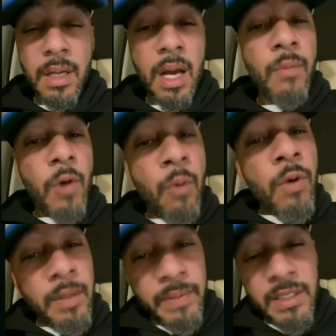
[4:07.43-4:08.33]
I, I
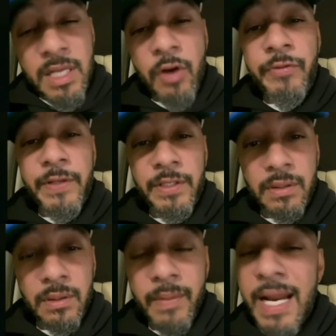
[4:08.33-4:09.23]
want to be selfish,
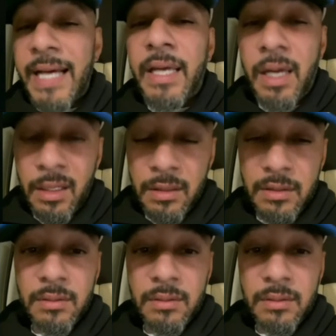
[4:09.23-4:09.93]
but I can't.